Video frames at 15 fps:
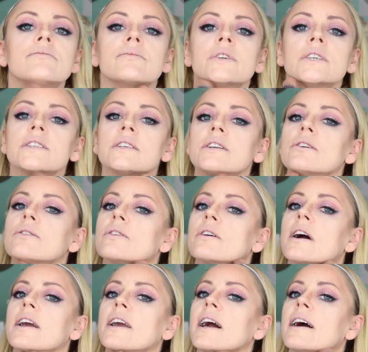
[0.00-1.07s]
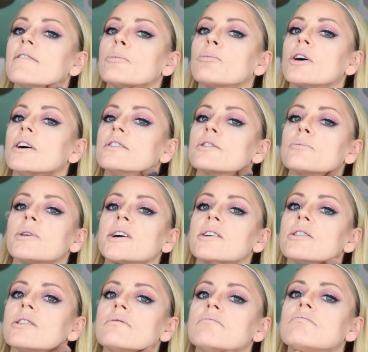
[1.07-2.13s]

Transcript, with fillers: Because then you look like you have a bronzer beard.